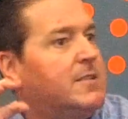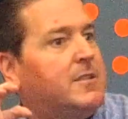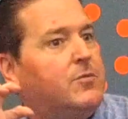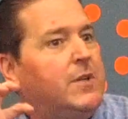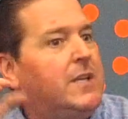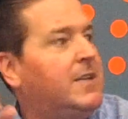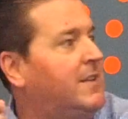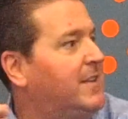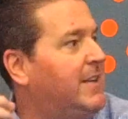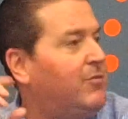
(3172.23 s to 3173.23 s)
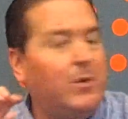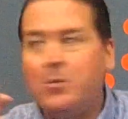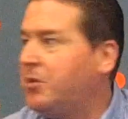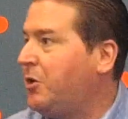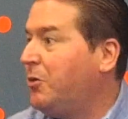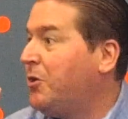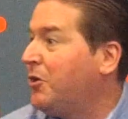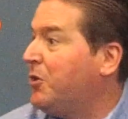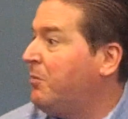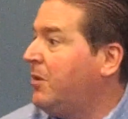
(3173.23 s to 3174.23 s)
So if we were no
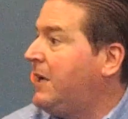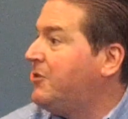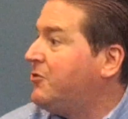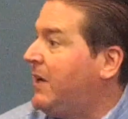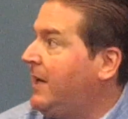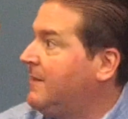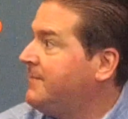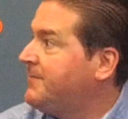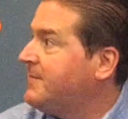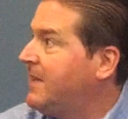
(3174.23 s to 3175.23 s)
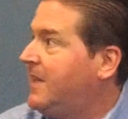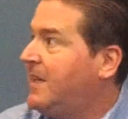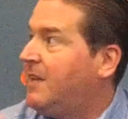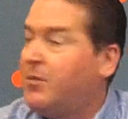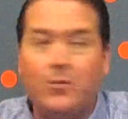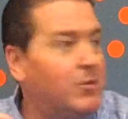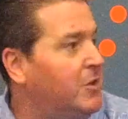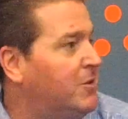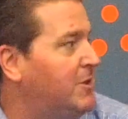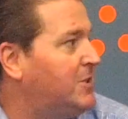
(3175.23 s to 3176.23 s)
longer brain draining, and if we're
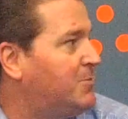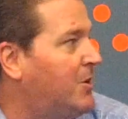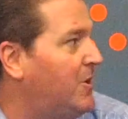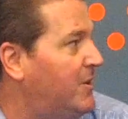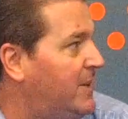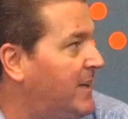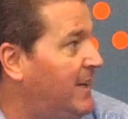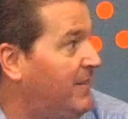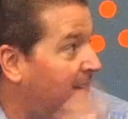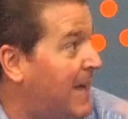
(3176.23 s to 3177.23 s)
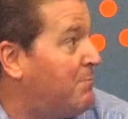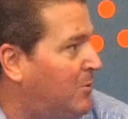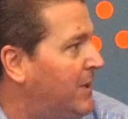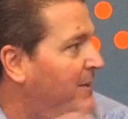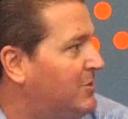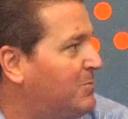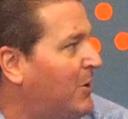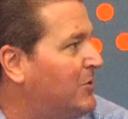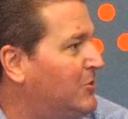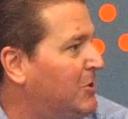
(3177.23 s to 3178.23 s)
really, really smart, at that point, if
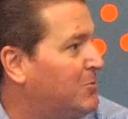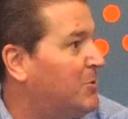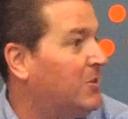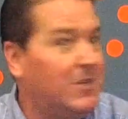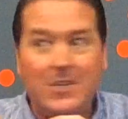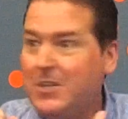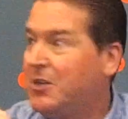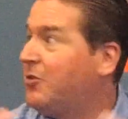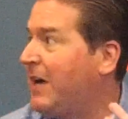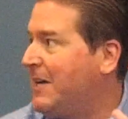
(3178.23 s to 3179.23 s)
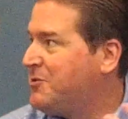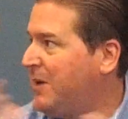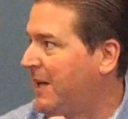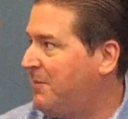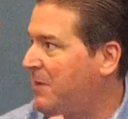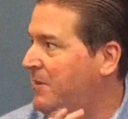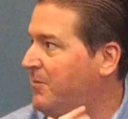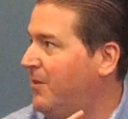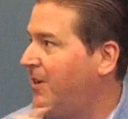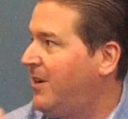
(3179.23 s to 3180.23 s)
smart students were graduating maybe
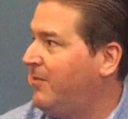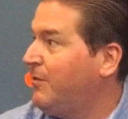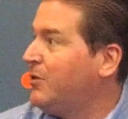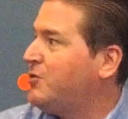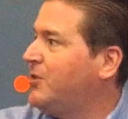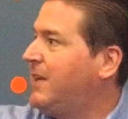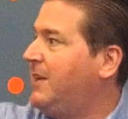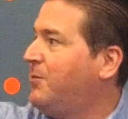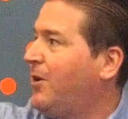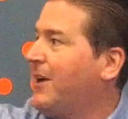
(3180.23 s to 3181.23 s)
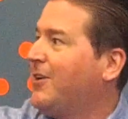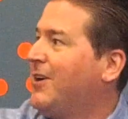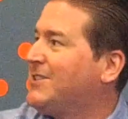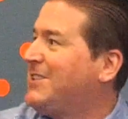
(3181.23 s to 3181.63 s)
virtually, walking across the